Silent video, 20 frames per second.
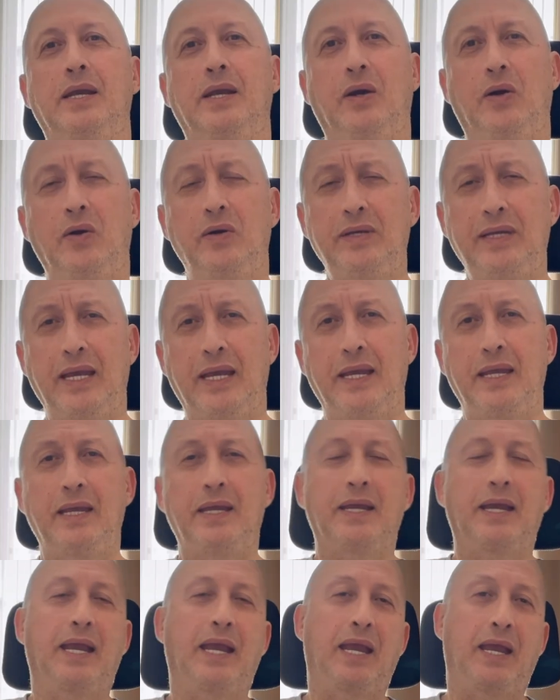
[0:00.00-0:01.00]

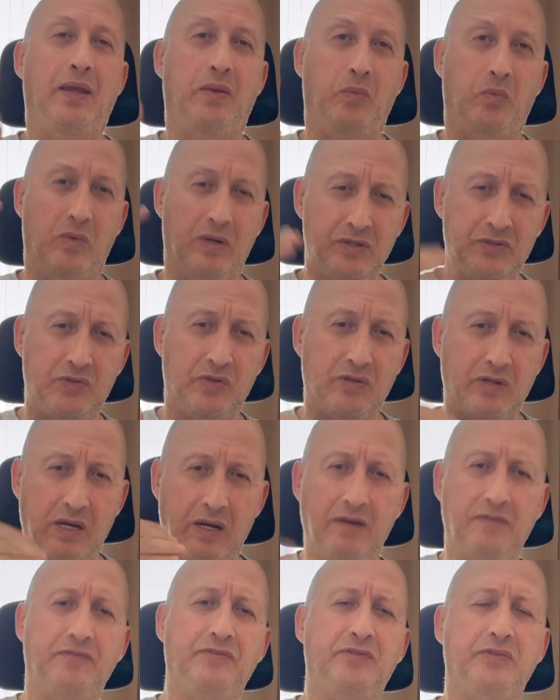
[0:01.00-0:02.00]
Okay, and once you're
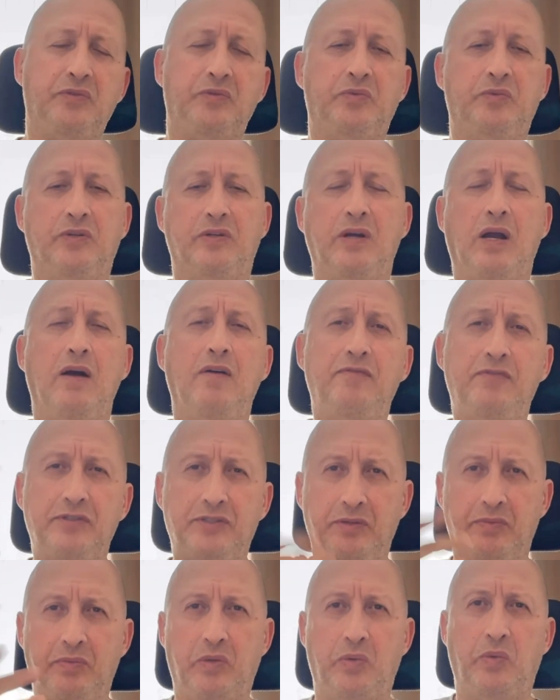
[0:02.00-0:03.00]

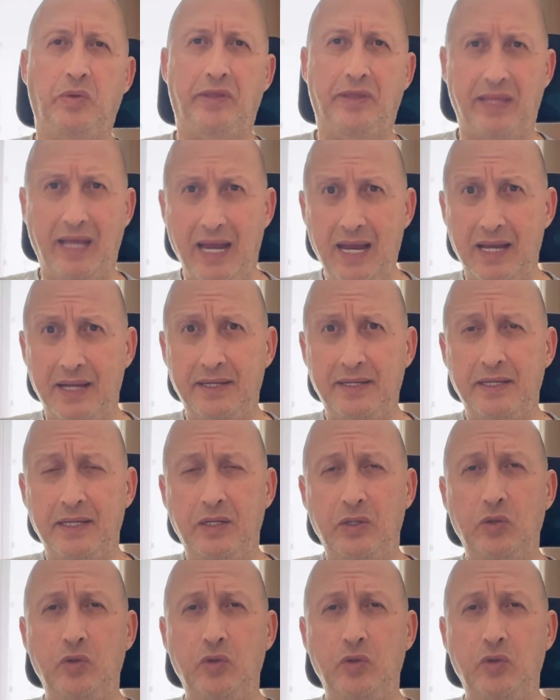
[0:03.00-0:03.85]
comfortable with that,